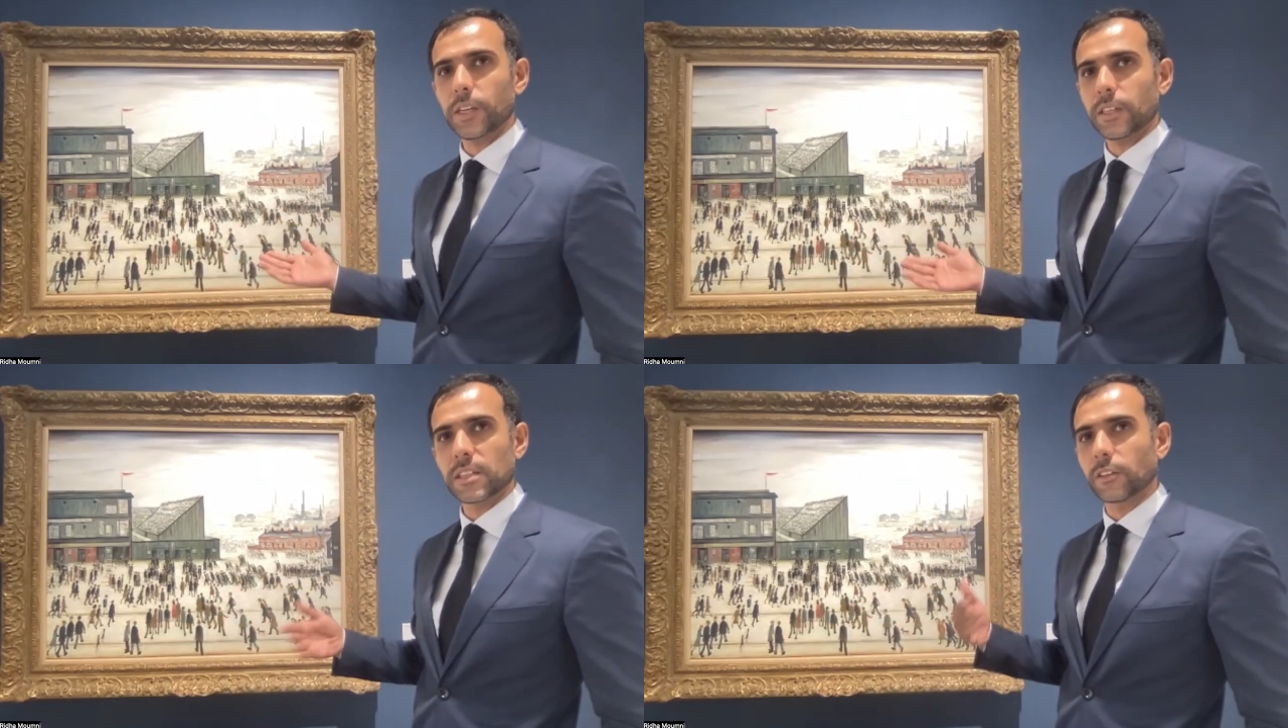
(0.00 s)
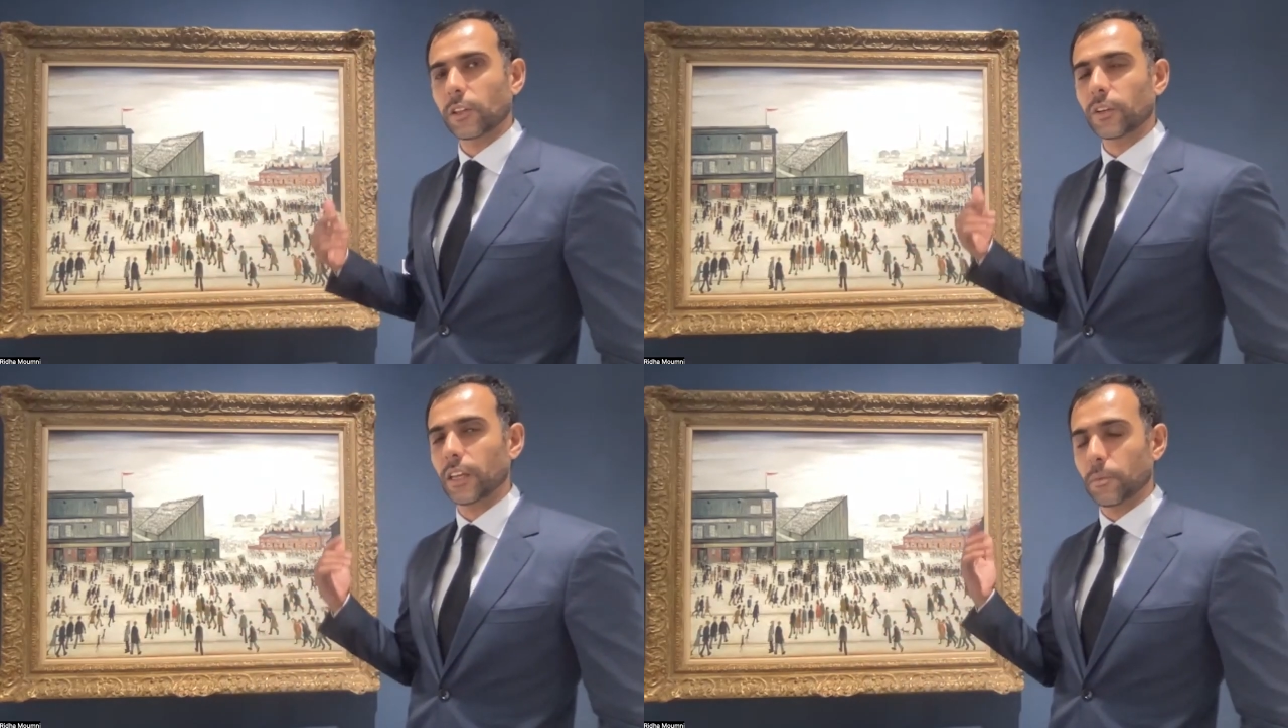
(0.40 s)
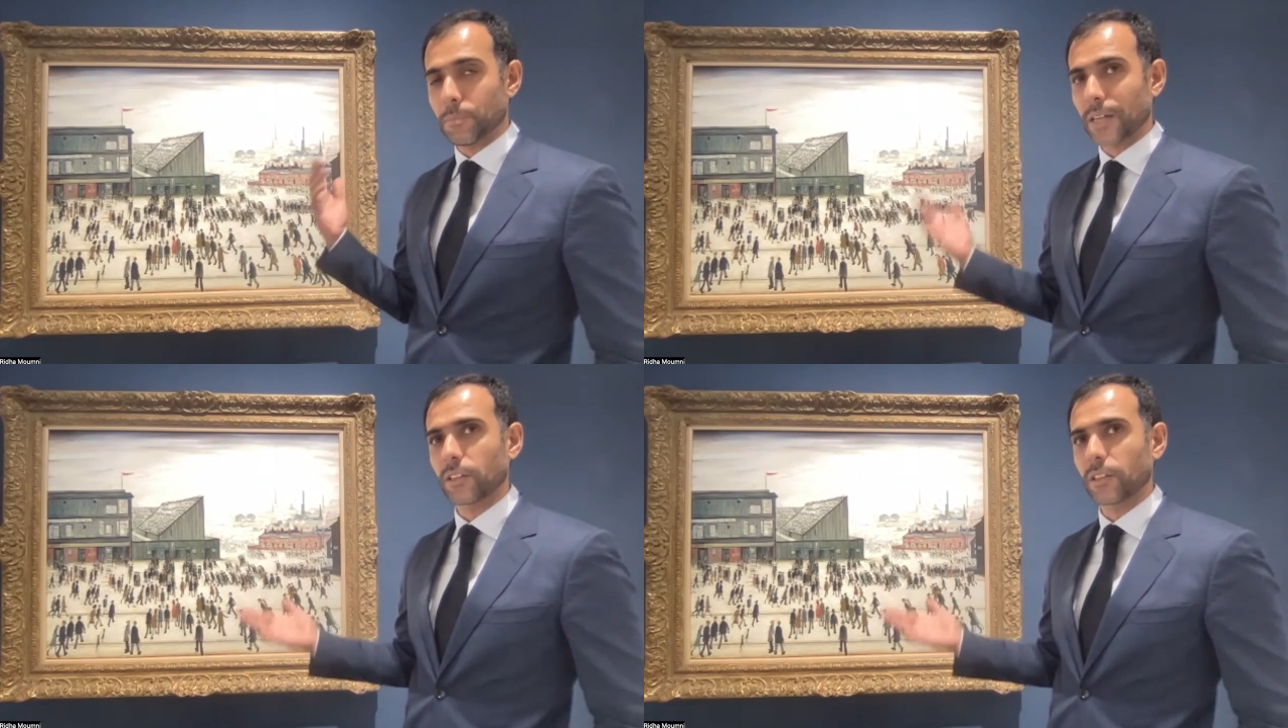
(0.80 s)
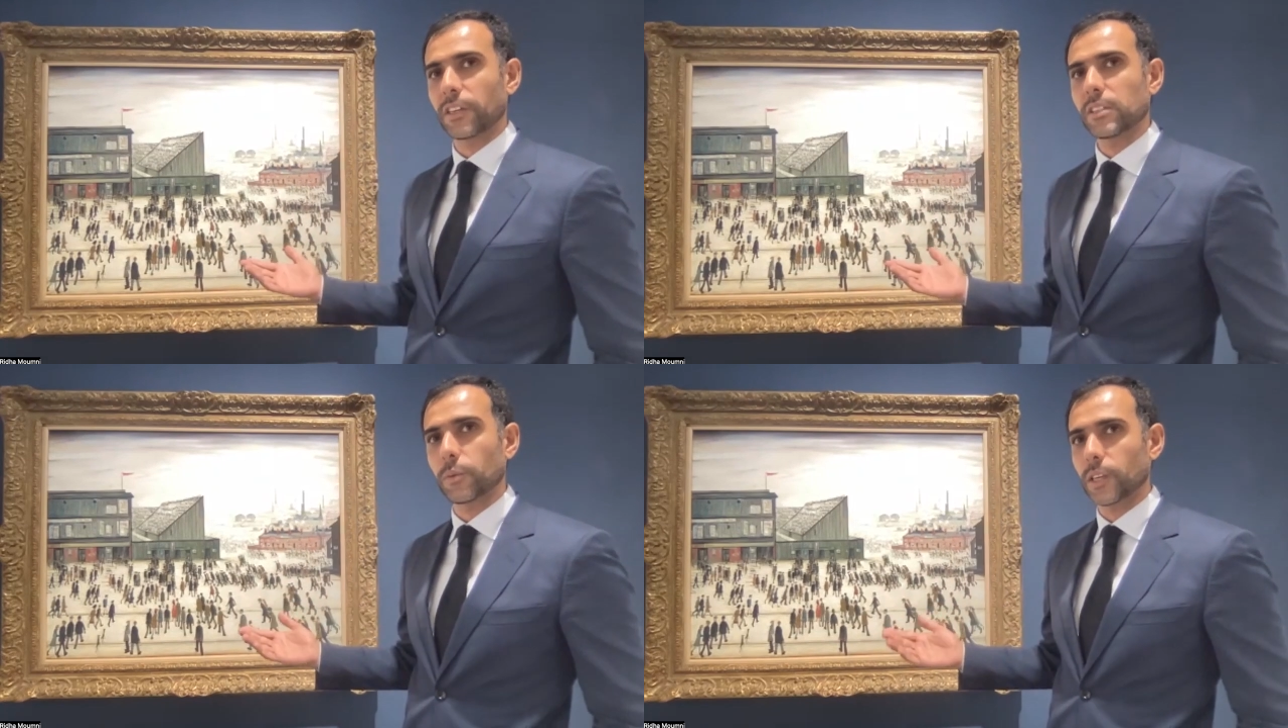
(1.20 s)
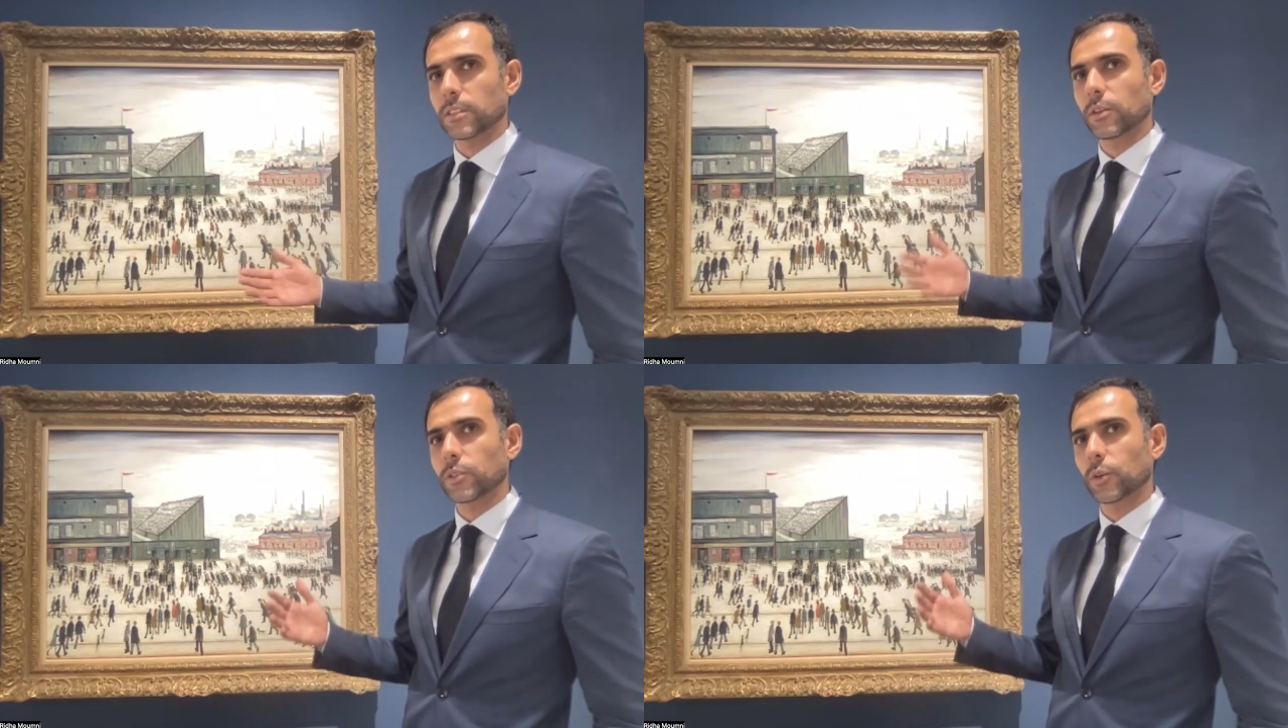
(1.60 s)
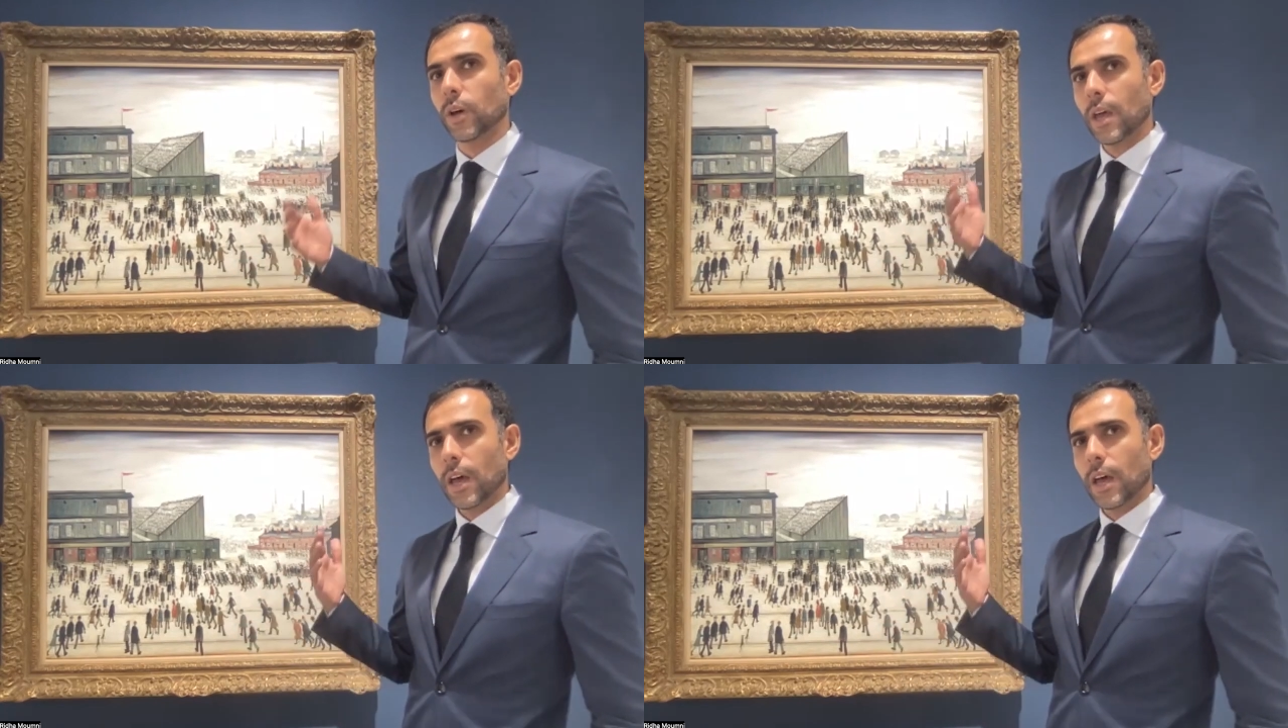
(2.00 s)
It's not only a part of history, it's also